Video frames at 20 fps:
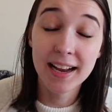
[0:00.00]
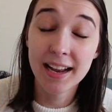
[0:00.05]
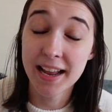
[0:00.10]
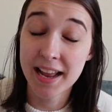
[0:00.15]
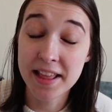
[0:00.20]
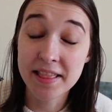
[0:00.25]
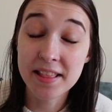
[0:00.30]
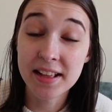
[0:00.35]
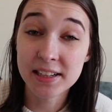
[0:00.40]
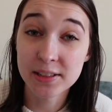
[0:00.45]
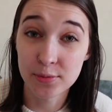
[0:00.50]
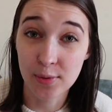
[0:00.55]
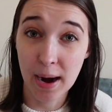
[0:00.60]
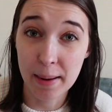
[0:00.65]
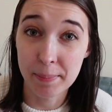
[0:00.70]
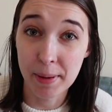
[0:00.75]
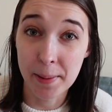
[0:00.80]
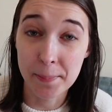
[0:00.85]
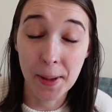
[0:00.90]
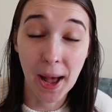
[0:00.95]
In this
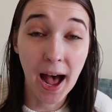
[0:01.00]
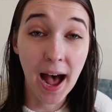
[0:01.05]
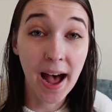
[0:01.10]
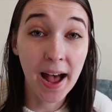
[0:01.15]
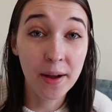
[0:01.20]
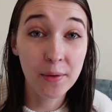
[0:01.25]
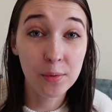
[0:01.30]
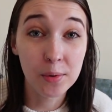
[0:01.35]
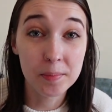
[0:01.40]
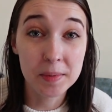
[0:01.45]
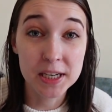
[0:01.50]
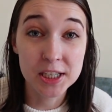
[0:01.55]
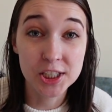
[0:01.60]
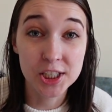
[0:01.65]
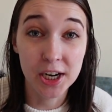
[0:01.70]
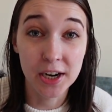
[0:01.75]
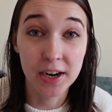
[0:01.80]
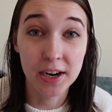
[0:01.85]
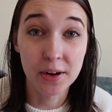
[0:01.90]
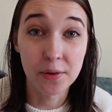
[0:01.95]
wrap up, I will be
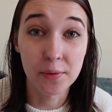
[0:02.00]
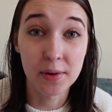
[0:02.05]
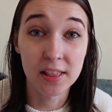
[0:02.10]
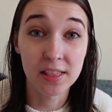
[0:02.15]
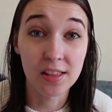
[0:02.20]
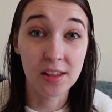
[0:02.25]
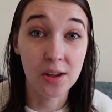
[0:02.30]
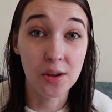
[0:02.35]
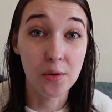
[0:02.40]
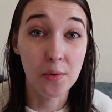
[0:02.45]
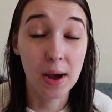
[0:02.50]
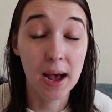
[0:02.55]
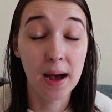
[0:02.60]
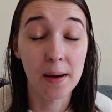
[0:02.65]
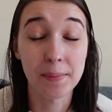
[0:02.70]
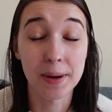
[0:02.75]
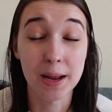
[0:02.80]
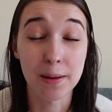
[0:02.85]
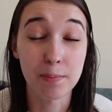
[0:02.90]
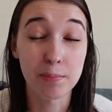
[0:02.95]
sharing with you how
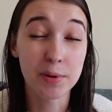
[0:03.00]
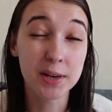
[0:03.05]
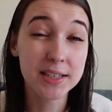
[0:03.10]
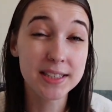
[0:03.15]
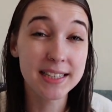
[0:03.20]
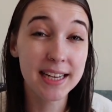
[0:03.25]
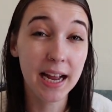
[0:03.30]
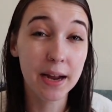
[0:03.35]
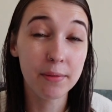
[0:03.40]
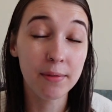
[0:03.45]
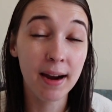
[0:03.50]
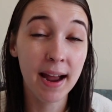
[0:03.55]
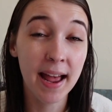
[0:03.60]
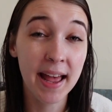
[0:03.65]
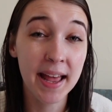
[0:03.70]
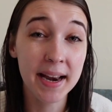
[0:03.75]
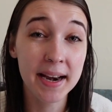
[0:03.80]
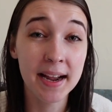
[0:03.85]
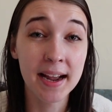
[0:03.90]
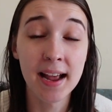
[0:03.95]
many books I
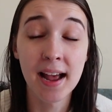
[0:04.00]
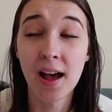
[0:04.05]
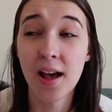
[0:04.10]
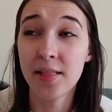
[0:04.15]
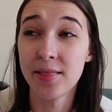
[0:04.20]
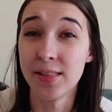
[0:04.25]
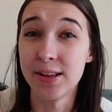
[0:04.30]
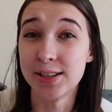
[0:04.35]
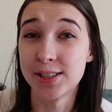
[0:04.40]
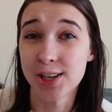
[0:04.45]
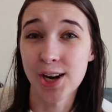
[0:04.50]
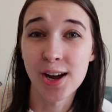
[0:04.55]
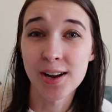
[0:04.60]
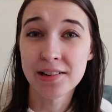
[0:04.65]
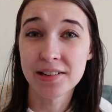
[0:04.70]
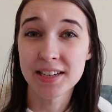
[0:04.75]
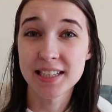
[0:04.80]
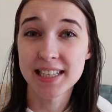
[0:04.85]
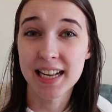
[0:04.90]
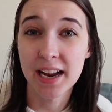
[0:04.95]
read, the
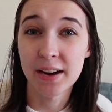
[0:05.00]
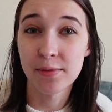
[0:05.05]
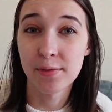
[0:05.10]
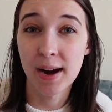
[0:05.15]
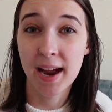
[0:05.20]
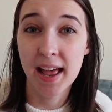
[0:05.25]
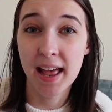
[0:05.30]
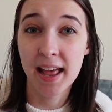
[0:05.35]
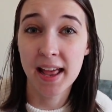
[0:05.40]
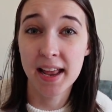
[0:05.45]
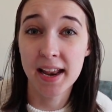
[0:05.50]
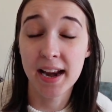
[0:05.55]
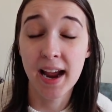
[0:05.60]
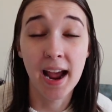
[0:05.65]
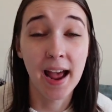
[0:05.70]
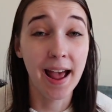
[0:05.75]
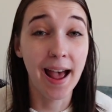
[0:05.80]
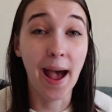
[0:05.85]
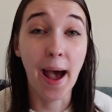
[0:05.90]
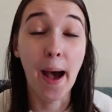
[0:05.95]
genres I read,
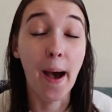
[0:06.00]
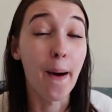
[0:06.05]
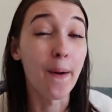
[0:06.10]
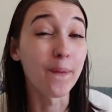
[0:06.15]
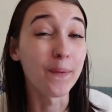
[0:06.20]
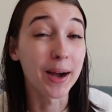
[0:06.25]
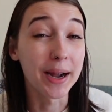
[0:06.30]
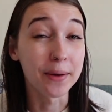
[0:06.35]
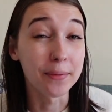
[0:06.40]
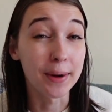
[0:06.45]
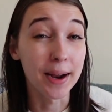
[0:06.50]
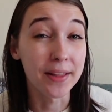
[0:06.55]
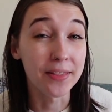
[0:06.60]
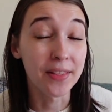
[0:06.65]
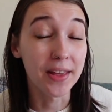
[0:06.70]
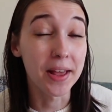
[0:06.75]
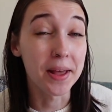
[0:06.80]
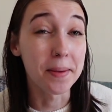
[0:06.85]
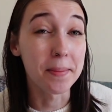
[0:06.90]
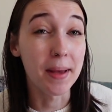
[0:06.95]
how I read
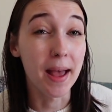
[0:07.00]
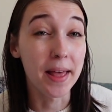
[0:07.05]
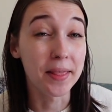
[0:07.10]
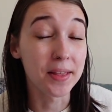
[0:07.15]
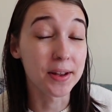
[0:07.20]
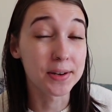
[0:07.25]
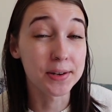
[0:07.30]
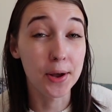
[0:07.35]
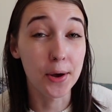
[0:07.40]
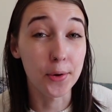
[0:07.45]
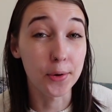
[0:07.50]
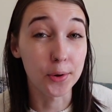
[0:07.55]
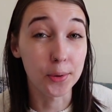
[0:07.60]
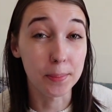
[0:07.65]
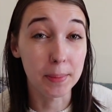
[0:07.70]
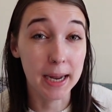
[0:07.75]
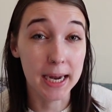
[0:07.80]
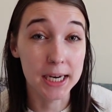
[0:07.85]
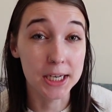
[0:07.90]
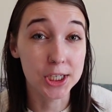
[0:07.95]
them, and the total
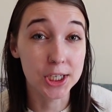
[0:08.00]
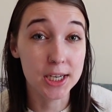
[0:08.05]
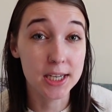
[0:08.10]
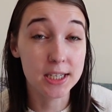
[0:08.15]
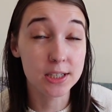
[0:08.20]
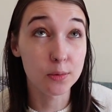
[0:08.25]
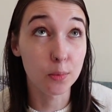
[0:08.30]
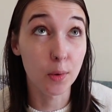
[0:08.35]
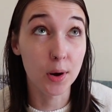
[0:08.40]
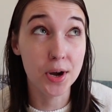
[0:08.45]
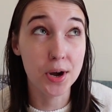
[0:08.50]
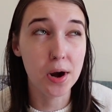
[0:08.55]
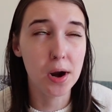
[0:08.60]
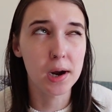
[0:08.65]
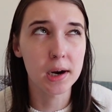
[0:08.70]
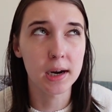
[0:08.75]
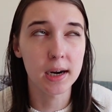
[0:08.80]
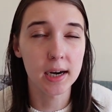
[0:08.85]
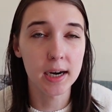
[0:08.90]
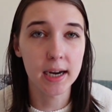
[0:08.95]
pages. We're
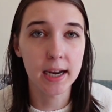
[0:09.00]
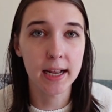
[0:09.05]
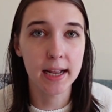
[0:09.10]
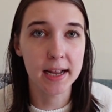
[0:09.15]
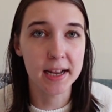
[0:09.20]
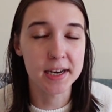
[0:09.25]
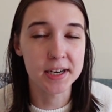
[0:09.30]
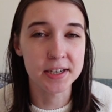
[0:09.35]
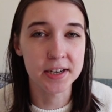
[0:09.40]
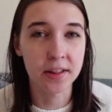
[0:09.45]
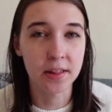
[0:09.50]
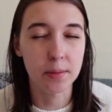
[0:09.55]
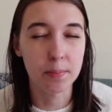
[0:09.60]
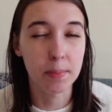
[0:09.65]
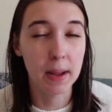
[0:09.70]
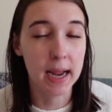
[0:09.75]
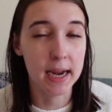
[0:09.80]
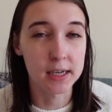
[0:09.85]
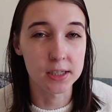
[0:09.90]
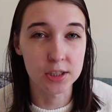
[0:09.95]
not going to get into the
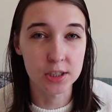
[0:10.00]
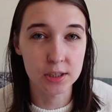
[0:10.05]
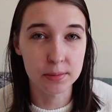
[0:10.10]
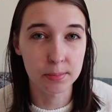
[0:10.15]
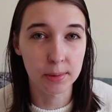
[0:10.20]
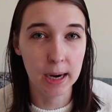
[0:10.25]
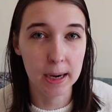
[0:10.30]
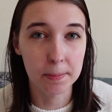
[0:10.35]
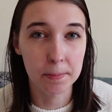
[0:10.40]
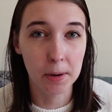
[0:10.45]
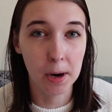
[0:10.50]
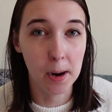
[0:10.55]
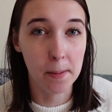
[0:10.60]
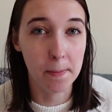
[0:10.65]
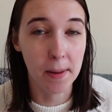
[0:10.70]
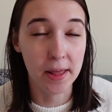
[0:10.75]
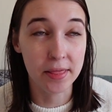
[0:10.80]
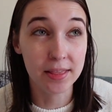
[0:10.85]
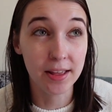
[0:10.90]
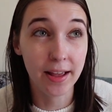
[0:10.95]
page spread per
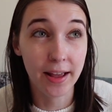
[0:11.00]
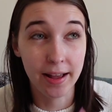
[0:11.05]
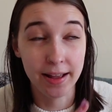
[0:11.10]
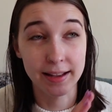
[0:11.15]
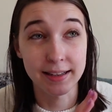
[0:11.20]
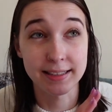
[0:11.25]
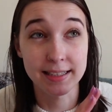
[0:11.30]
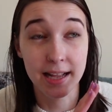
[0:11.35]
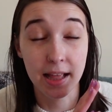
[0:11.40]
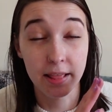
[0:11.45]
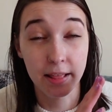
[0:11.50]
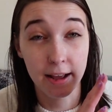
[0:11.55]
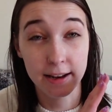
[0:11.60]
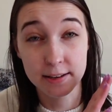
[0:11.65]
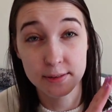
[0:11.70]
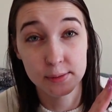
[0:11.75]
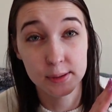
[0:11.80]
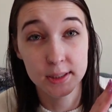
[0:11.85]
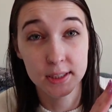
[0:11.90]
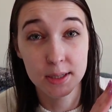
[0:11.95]
month because
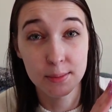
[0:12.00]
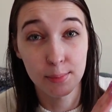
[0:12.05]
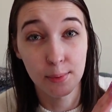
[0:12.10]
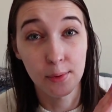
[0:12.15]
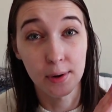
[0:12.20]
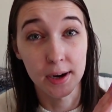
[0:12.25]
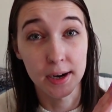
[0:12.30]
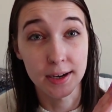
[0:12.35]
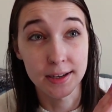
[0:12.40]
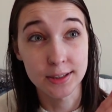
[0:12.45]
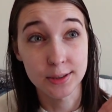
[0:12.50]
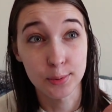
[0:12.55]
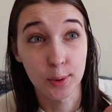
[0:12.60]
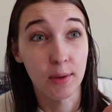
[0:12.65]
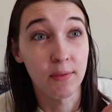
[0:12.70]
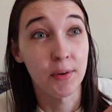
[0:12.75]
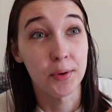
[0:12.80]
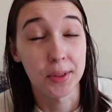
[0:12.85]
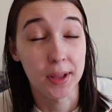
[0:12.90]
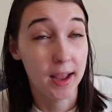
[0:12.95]
that's really boring because
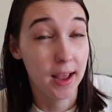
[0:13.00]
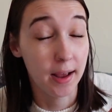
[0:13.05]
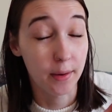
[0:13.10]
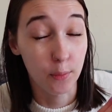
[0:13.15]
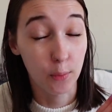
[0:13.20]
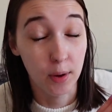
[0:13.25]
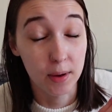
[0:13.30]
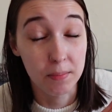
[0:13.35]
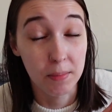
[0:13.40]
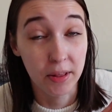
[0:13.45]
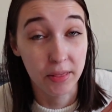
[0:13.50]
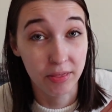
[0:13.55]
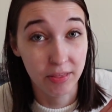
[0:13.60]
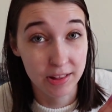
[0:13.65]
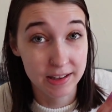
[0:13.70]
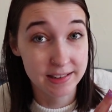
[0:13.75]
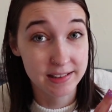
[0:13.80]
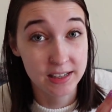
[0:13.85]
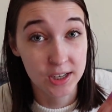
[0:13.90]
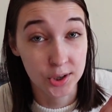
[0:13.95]
we've only had 1 month
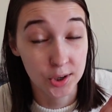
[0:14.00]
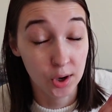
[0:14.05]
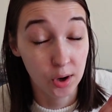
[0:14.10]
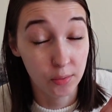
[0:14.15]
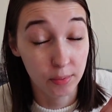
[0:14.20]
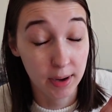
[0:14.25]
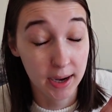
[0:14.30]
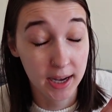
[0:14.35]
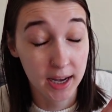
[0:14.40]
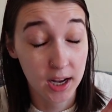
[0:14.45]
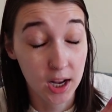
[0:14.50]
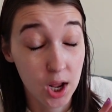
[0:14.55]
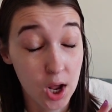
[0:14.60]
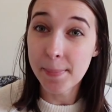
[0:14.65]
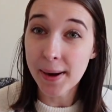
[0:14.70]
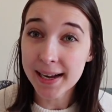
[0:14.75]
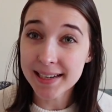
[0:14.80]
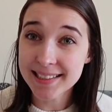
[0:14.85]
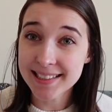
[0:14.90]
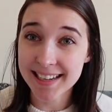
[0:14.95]
this year already.
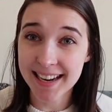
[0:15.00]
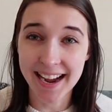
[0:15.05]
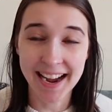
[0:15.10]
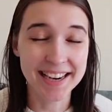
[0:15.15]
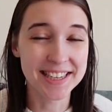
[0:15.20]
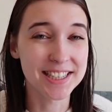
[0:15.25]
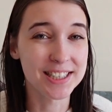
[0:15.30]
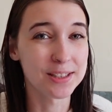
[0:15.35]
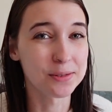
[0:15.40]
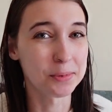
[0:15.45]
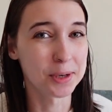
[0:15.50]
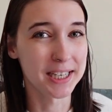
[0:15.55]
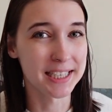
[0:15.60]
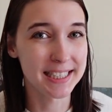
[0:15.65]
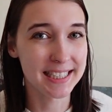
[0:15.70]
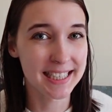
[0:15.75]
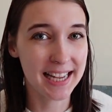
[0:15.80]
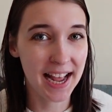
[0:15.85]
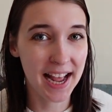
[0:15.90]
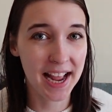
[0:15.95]
But I just want to
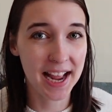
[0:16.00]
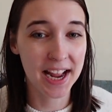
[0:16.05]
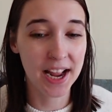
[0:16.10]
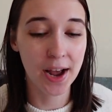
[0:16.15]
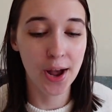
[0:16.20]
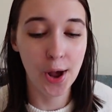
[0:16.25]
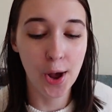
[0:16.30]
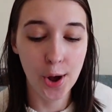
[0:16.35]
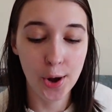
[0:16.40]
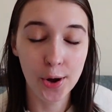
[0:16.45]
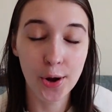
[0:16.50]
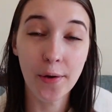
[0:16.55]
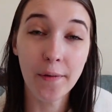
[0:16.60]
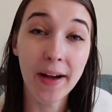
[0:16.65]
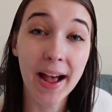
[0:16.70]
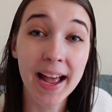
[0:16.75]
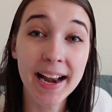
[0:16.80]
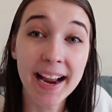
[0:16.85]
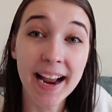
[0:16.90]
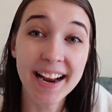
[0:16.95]
say, go
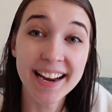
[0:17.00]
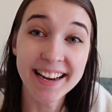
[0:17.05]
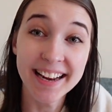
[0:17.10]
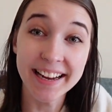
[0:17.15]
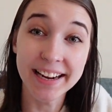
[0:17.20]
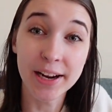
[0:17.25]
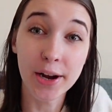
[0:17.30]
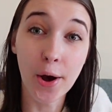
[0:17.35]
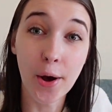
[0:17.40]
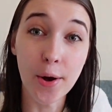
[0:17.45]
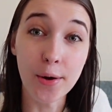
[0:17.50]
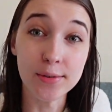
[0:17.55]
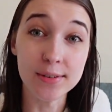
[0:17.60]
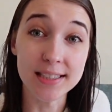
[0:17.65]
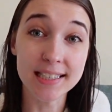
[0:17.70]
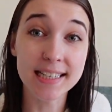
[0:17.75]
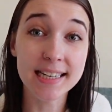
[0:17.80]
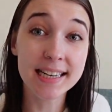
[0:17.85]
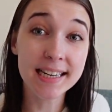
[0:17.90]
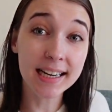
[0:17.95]
ahead and get
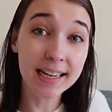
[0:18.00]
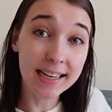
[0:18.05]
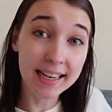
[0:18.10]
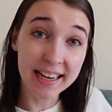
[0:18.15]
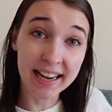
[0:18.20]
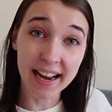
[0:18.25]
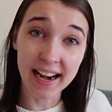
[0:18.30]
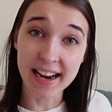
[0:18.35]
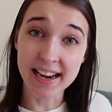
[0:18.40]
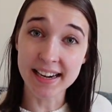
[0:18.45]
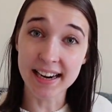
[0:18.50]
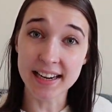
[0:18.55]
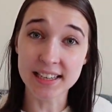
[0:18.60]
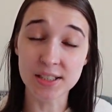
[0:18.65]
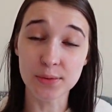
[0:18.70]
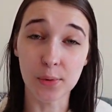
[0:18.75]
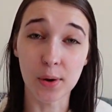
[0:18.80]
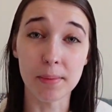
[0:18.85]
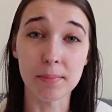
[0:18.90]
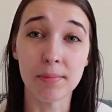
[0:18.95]
cozy, get a
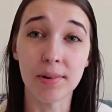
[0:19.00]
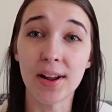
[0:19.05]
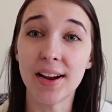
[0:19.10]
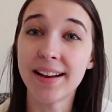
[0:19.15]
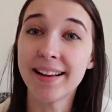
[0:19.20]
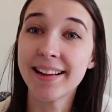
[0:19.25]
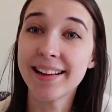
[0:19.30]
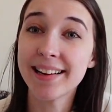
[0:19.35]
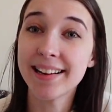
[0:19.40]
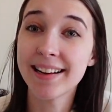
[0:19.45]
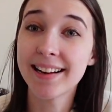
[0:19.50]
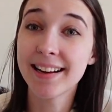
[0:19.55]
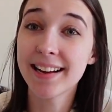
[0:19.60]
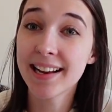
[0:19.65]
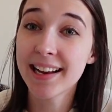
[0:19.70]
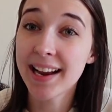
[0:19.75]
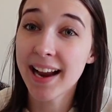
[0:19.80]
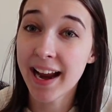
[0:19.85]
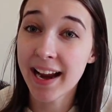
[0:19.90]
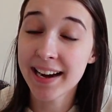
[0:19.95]
nice warm blanket,
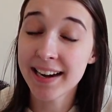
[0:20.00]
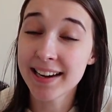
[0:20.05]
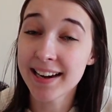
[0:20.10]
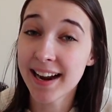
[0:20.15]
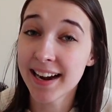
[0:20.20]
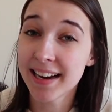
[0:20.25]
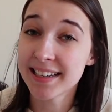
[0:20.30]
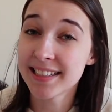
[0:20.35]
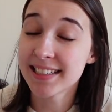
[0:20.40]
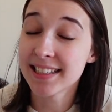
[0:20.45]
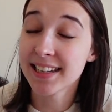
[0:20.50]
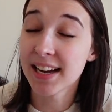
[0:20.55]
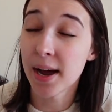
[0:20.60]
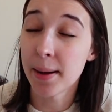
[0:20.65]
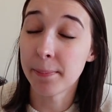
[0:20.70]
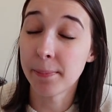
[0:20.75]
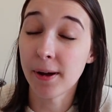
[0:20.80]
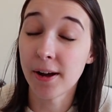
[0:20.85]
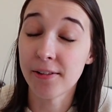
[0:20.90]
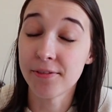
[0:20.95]
get a nice
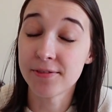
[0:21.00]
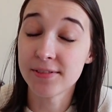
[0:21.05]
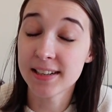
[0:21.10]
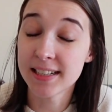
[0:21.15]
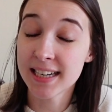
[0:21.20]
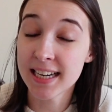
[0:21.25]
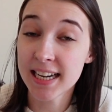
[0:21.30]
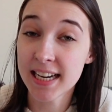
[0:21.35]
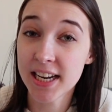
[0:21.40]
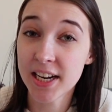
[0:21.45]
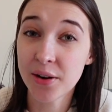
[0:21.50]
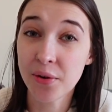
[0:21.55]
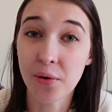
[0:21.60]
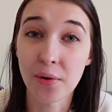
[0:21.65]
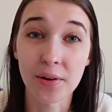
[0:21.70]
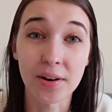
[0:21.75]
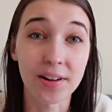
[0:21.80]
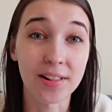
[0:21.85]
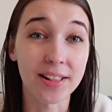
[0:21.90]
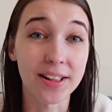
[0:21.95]
cup of tea
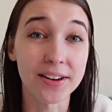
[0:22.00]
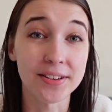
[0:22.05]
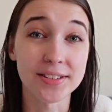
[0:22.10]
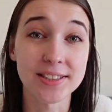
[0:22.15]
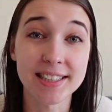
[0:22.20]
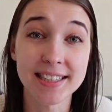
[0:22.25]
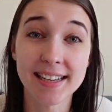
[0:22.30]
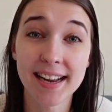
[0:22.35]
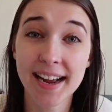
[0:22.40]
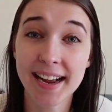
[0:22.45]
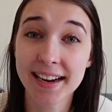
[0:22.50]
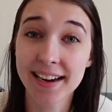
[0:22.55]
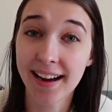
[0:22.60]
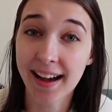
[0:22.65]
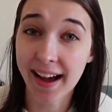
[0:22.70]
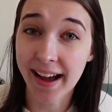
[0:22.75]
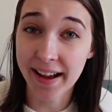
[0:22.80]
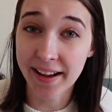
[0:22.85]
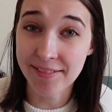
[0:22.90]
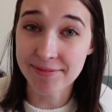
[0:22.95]
or a little snack.
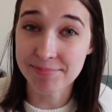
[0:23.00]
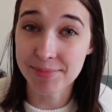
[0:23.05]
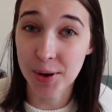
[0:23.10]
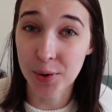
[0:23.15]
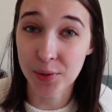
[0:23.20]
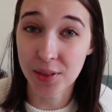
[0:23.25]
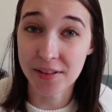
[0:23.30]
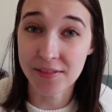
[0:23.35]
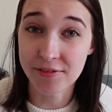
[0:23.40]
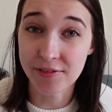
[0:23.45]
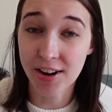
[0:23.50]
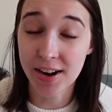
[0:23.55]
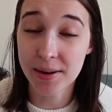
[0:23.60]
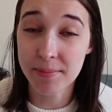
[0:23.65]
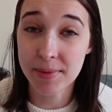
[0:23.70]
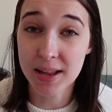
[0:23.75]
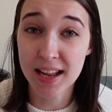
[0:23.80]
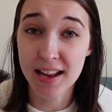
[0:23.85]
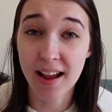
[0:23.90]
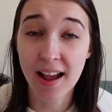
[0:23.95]
I have both in front of
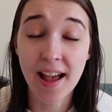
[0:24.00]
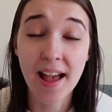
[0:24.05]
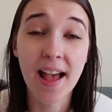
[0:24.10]
me.